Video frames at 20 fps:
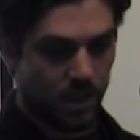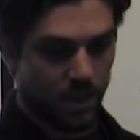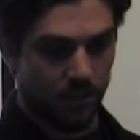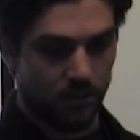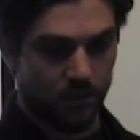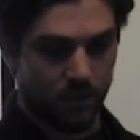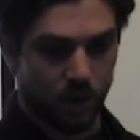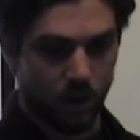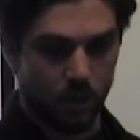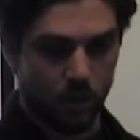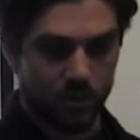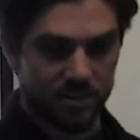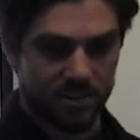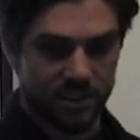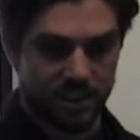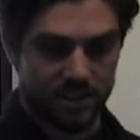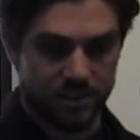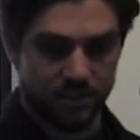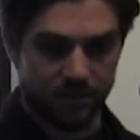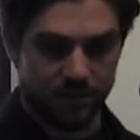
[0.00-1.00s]
and for a whole
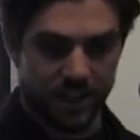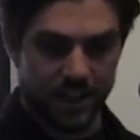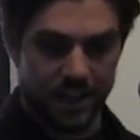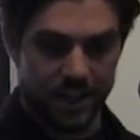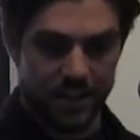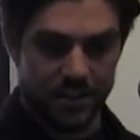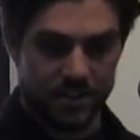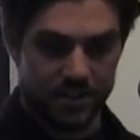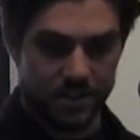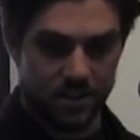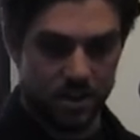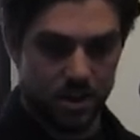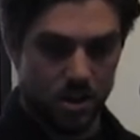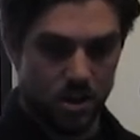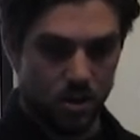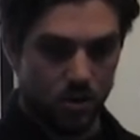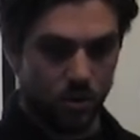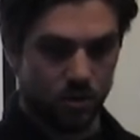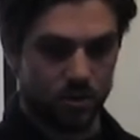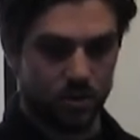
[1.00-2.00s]
set of layers,
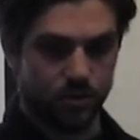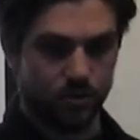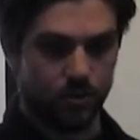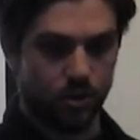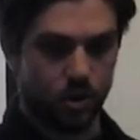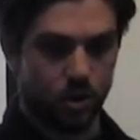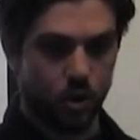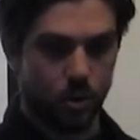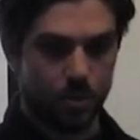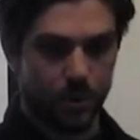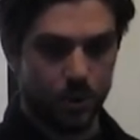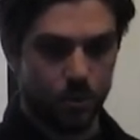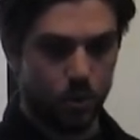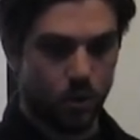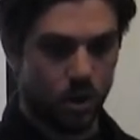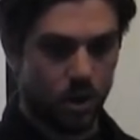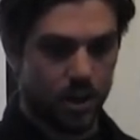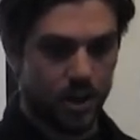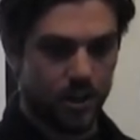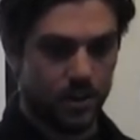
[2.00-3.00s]
also for open
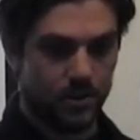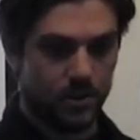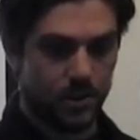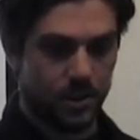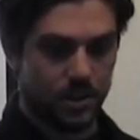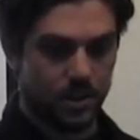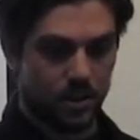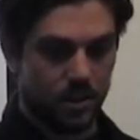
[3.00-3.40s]
water.